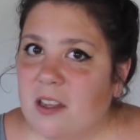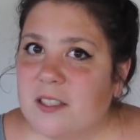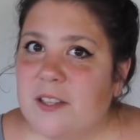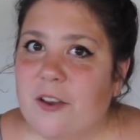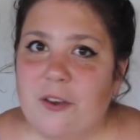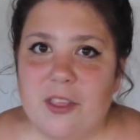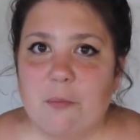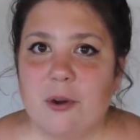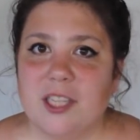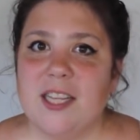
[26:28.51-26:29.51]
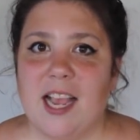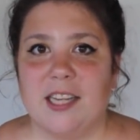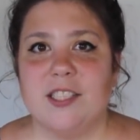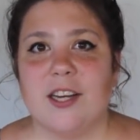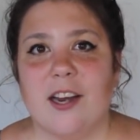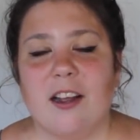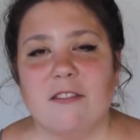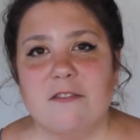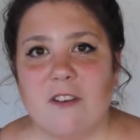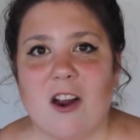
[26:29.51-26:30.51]
also the protector
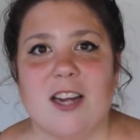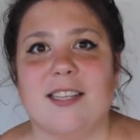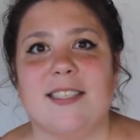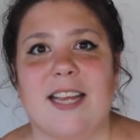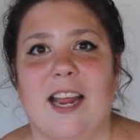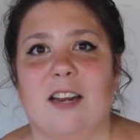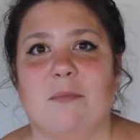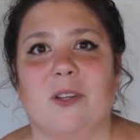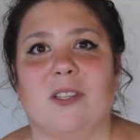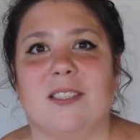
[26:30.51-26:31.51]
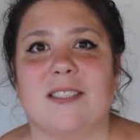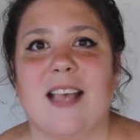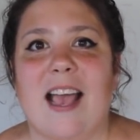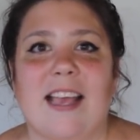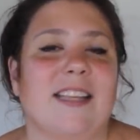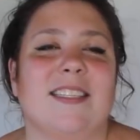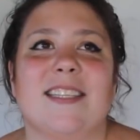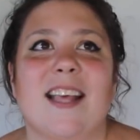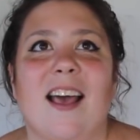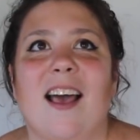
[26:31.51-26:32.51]
of forest animals, and